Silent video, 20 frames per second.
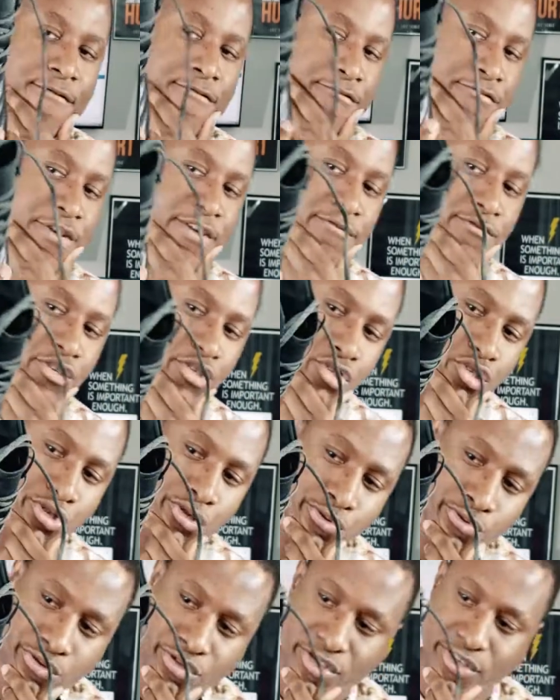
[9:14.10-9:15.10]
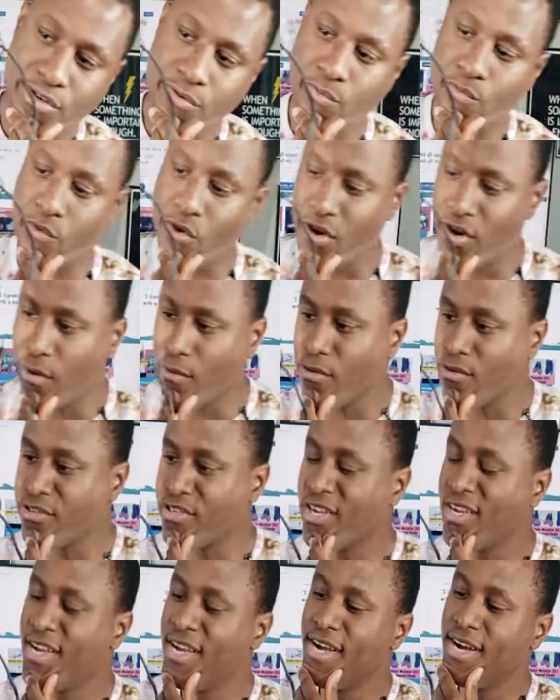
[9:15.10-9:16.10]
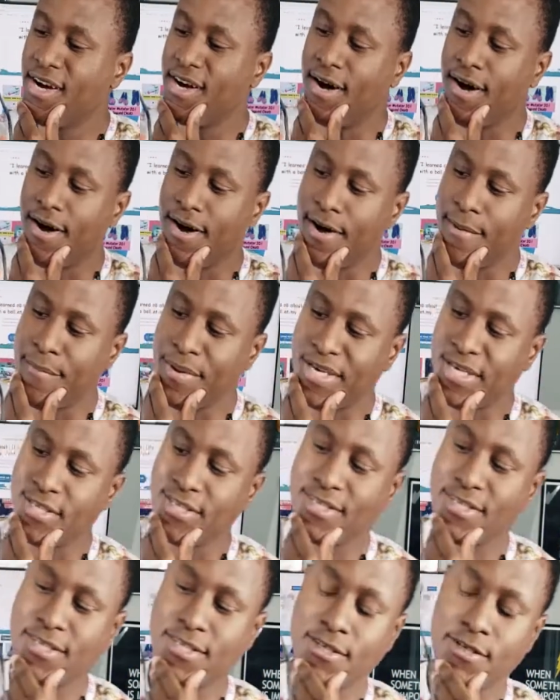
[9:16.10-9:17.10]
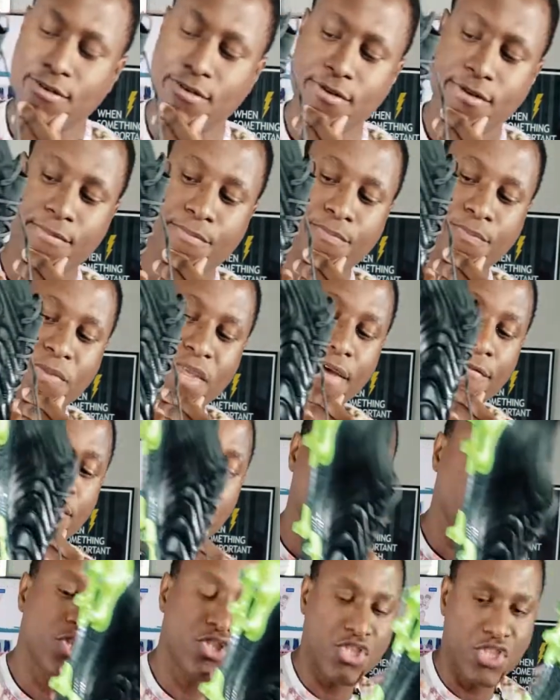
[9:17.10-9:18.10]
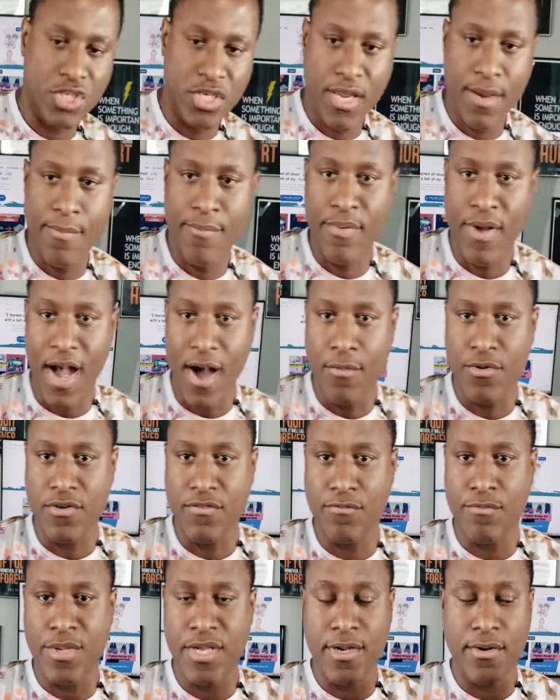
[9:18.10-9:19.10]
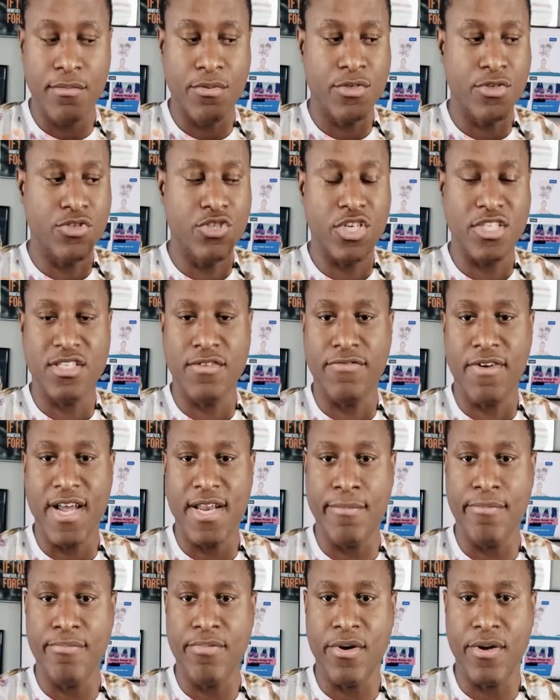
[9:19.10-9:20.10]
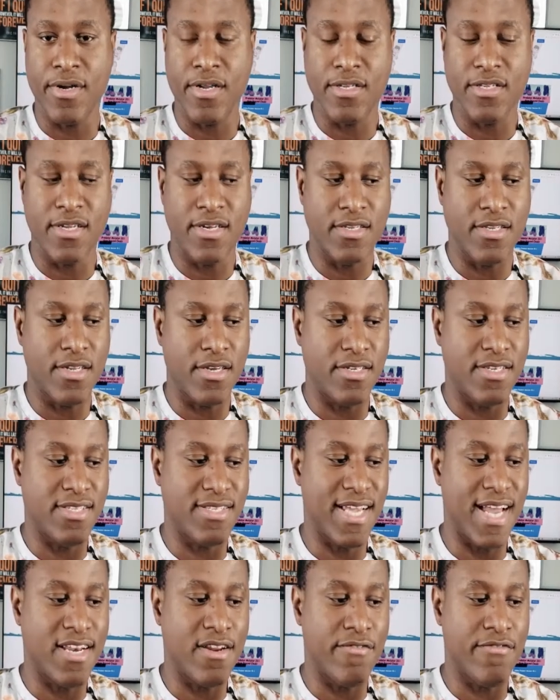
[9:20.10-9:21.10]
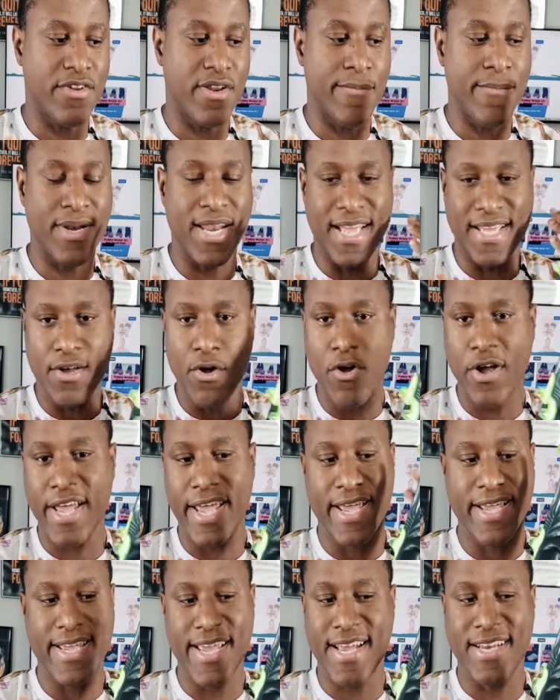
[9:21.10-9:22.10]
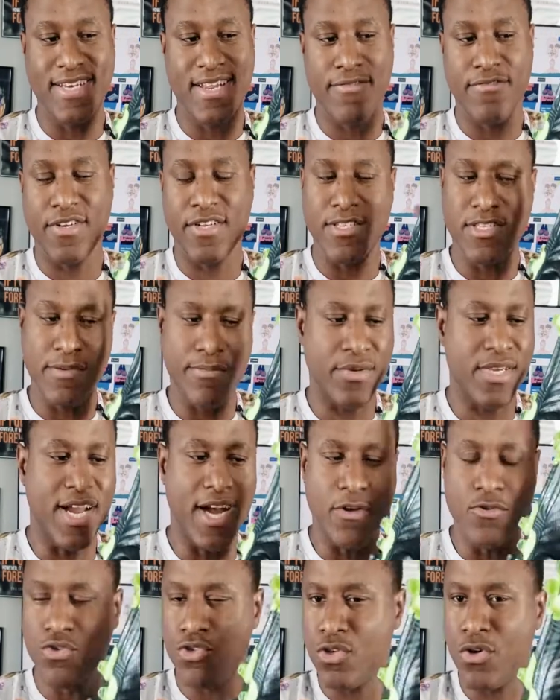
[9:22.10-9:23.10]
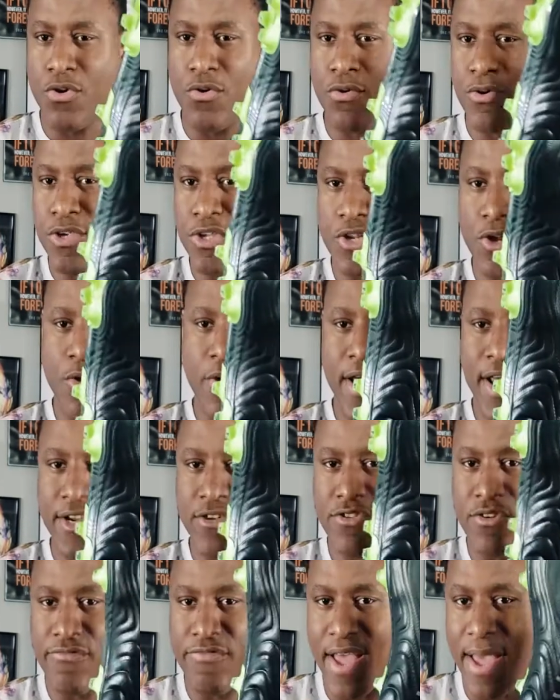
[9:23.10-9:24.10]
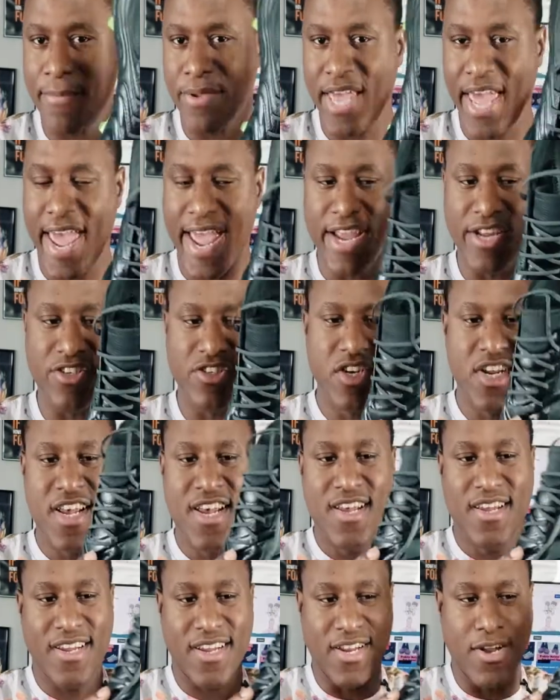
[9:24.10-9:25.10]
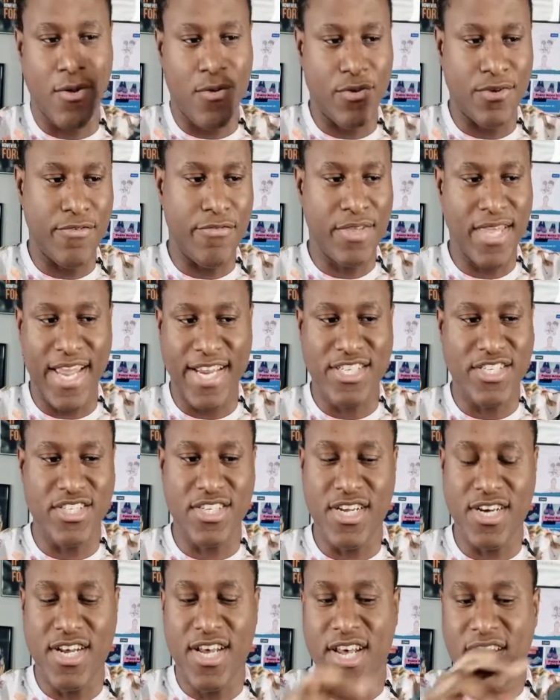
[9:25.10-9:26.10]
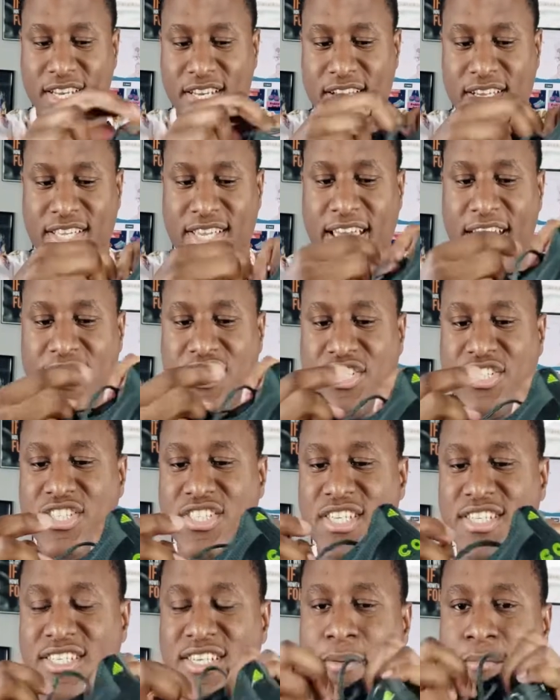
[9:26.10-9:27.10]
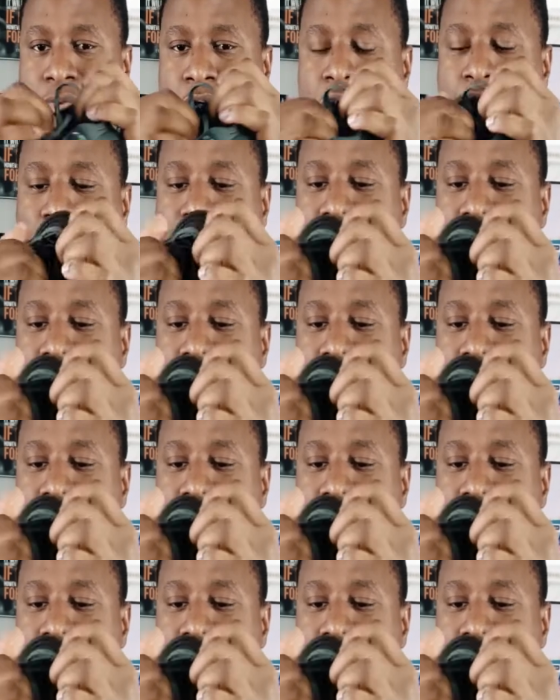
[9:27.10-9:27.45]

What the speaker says: favorite shoes in the world because if it was cheap, I would have been able to justify the design of it and be like, okay, yeah, definitely TP outsole, you know, extra Vamp cage, you know, or the cage, the caging system, or